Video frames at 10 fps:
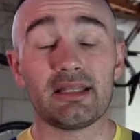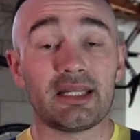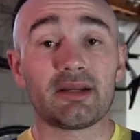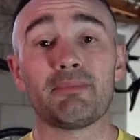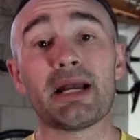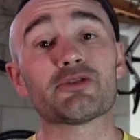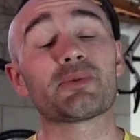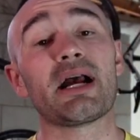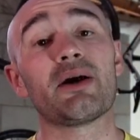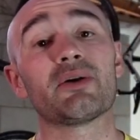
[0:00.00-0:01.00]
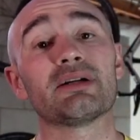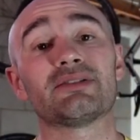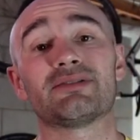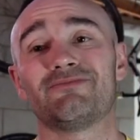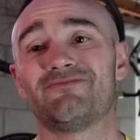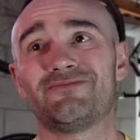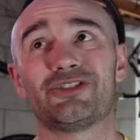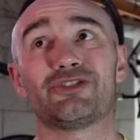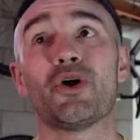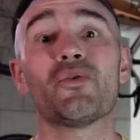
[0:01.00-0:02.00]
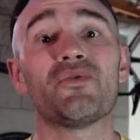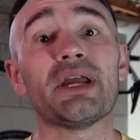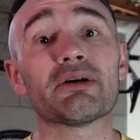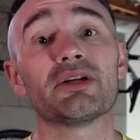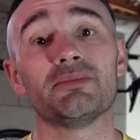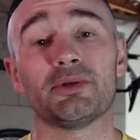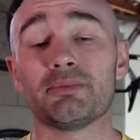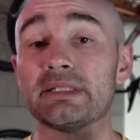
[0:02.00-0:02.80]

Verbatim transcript: Like miles per hour is so variable.